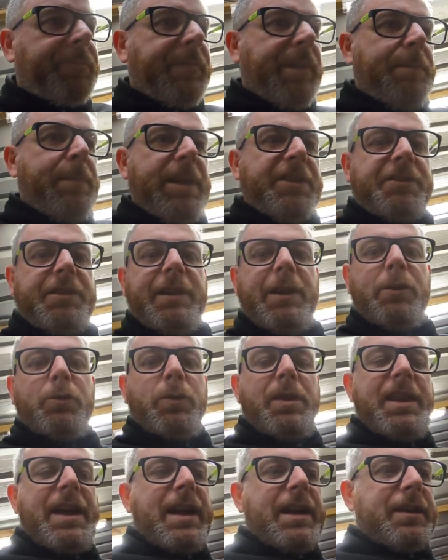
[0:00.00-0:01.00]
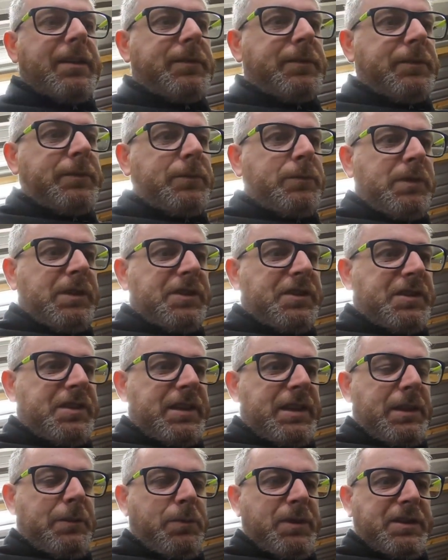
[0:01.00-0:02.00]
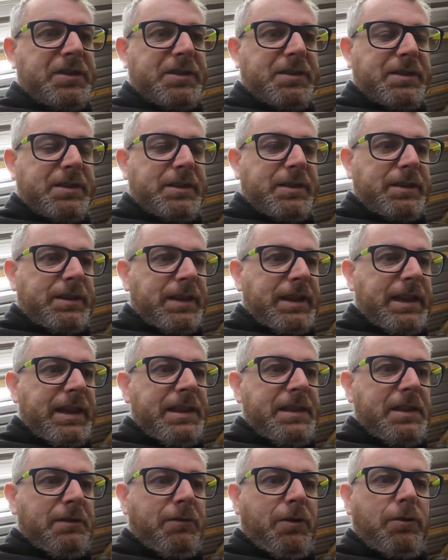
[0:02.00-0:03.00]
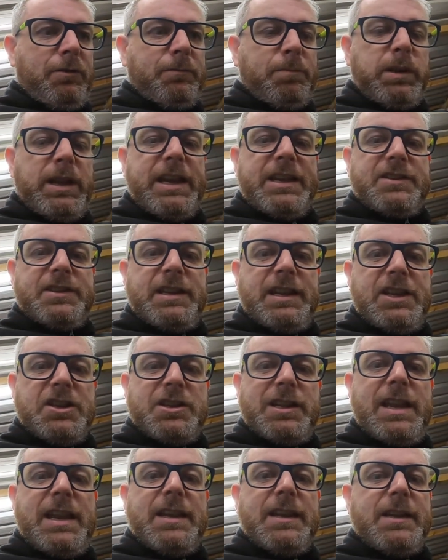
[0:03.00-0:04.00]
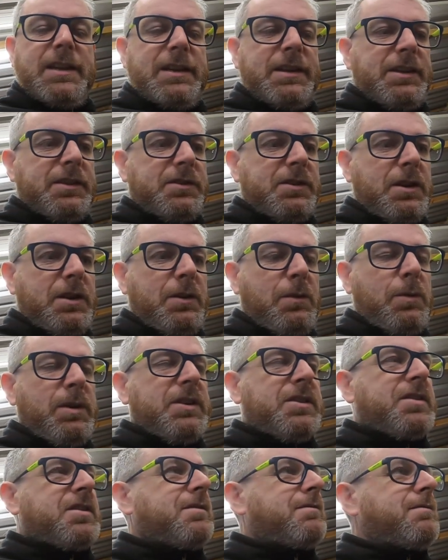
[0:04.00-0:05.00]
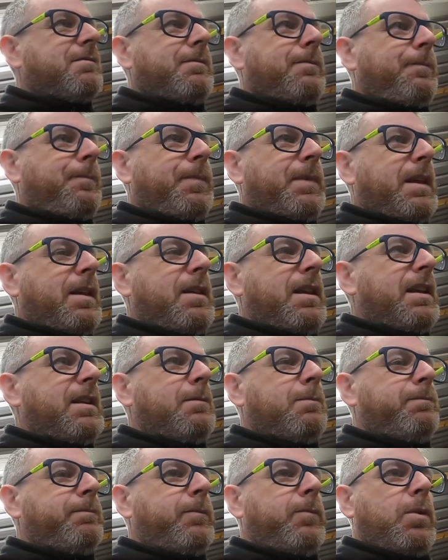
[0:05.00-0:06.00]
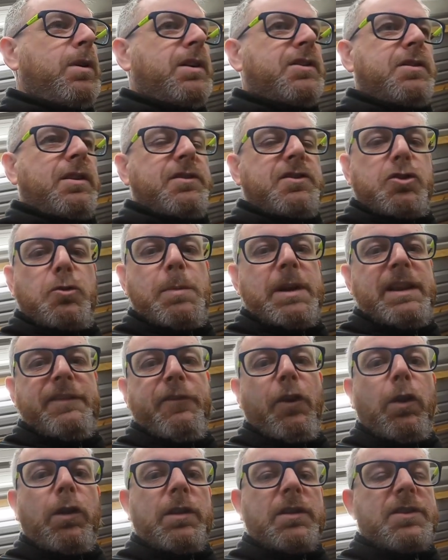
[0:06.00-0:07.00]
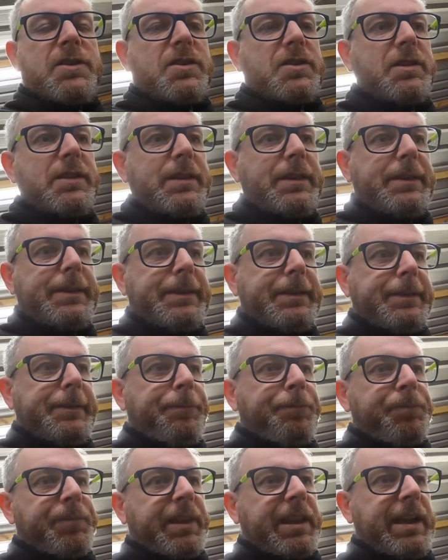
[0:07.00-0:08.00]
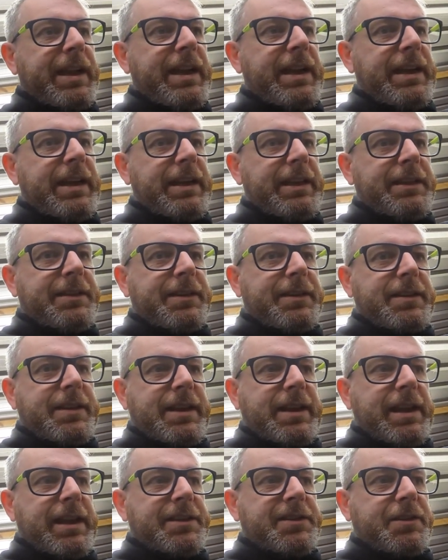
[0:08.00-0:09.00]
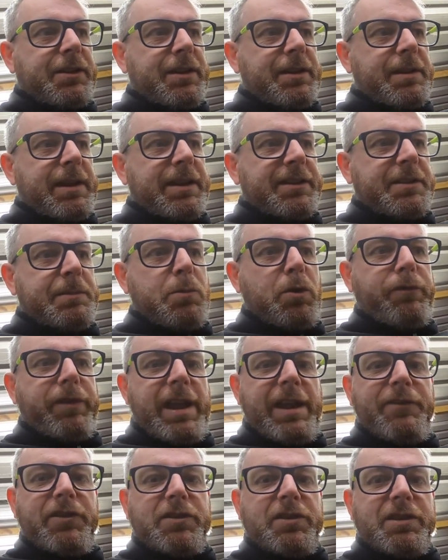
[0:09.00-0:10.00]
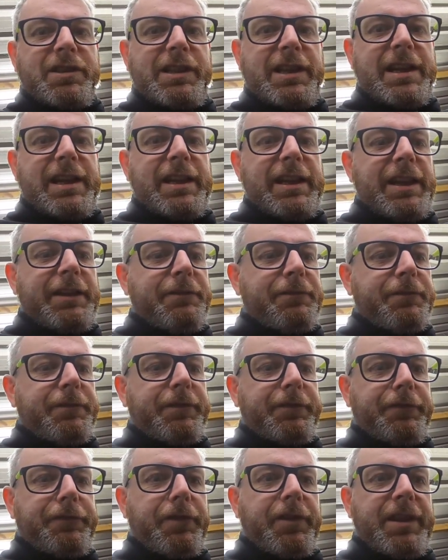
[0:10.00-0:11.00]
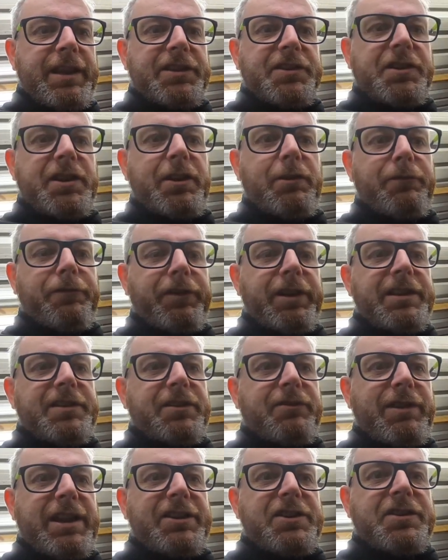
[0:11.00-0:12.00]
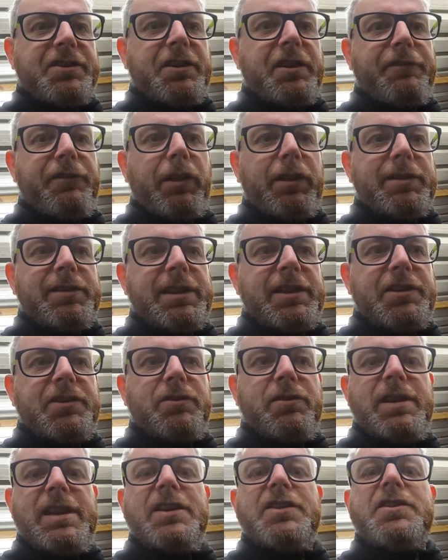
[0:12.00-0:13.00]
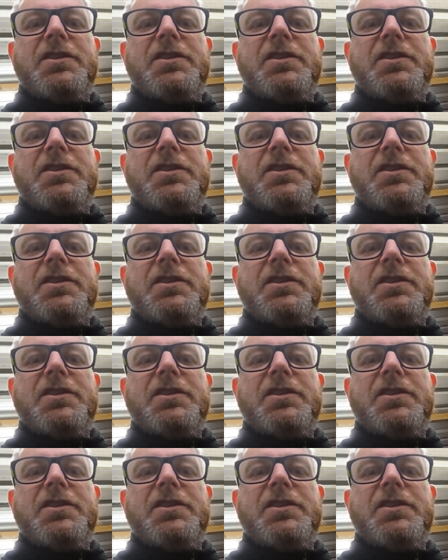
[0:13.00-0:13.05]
I messed around with that it was in the wrong place initially, so it was, I think it works on so many volts, and I had to move it ever so slightly for the ECU for it to register a voltage so the